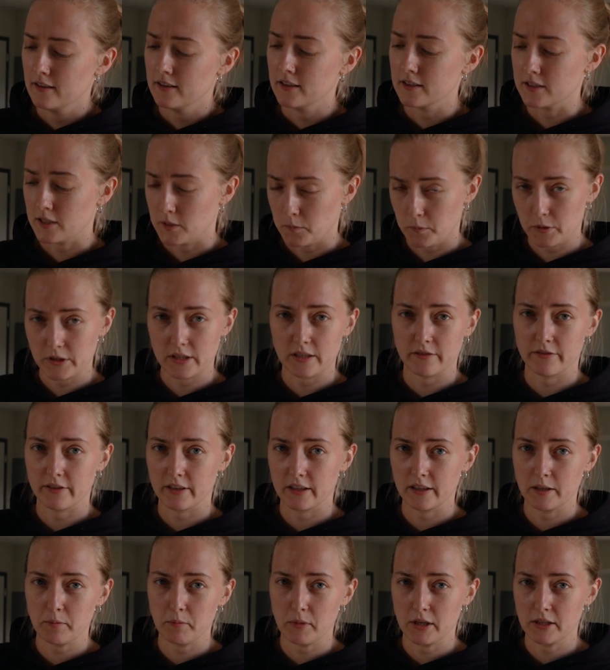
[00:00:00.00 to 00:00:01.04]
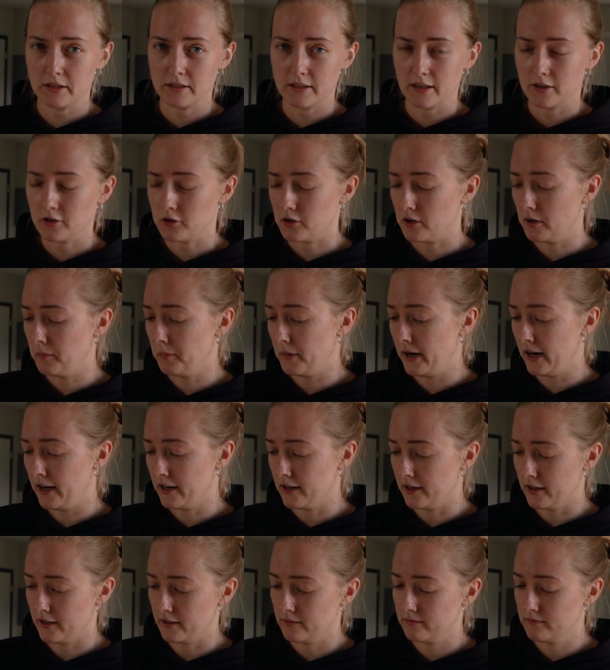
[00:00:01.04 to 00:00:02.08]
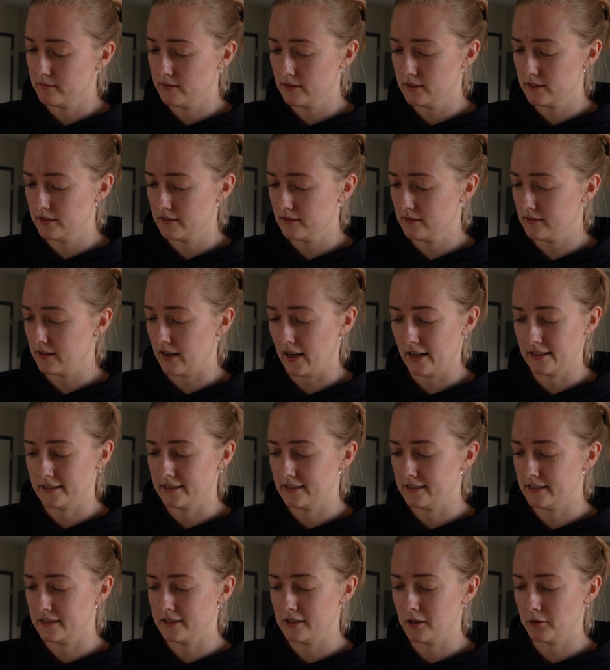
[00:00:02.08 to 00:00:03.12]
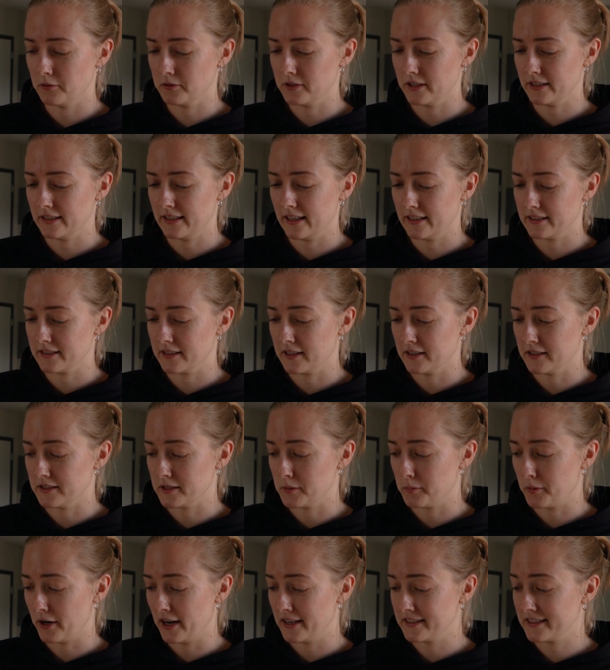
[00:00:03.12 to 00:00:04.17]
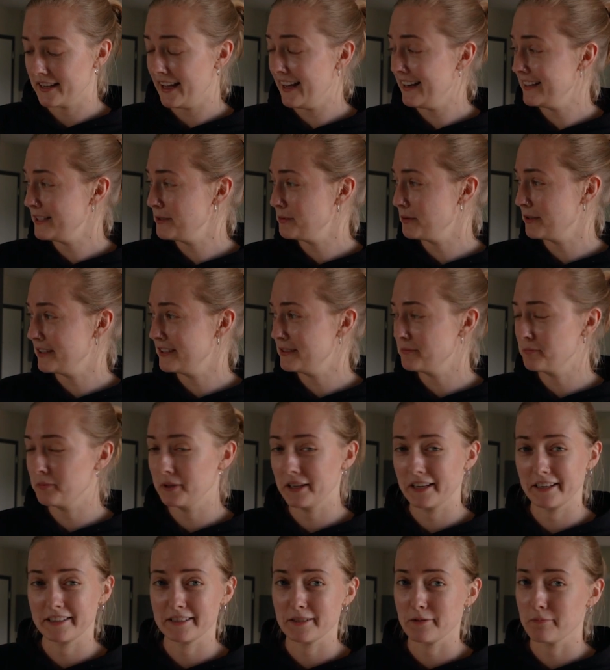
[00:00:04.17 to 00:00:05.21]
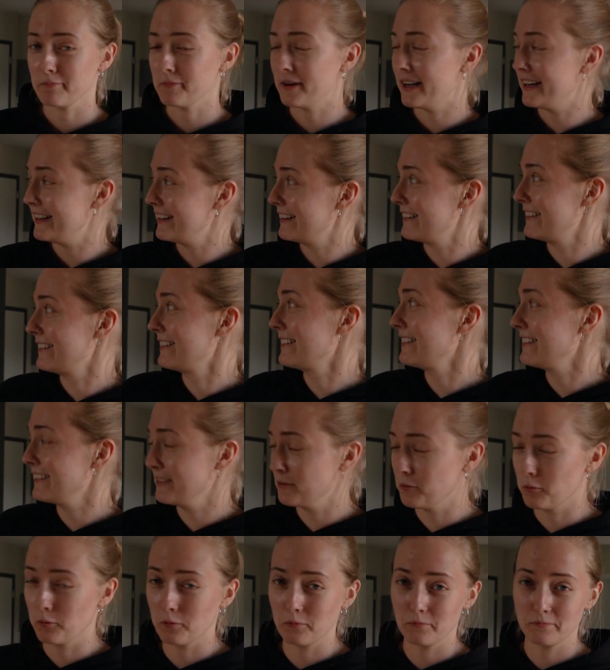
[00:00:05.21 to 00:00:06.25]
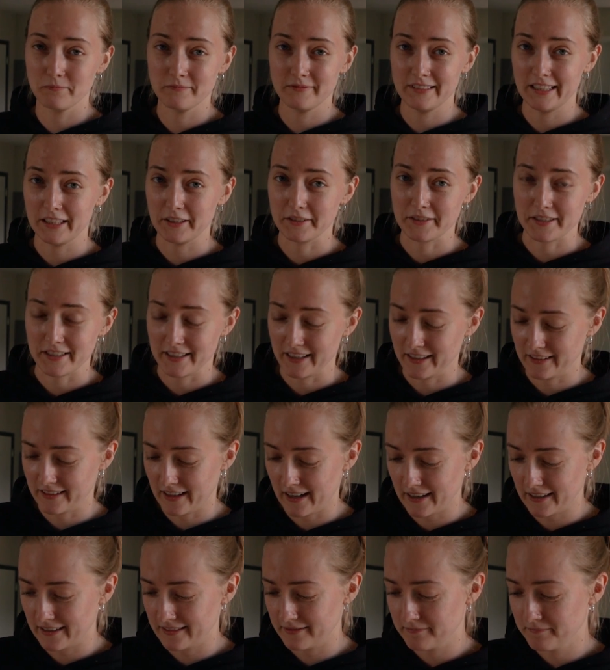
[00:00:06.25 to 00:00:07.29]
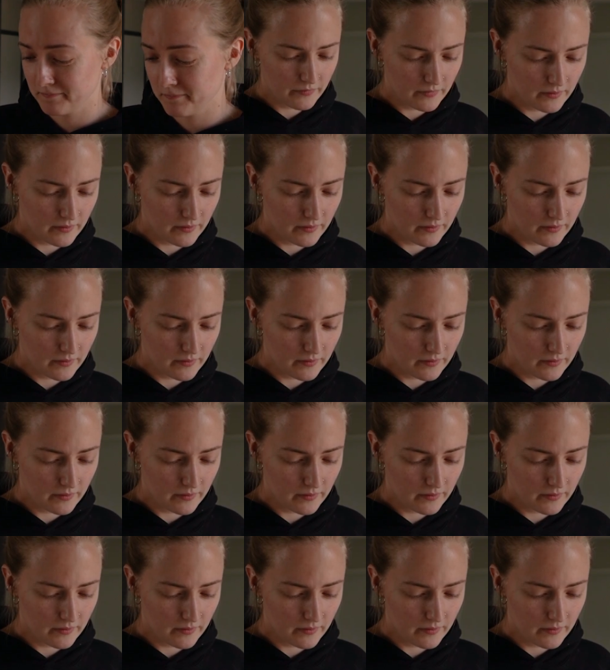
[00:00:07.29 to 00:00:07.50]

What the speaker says: specifically mid-century modern. I don't think that's going to surprise anyone because of my Nelson clock.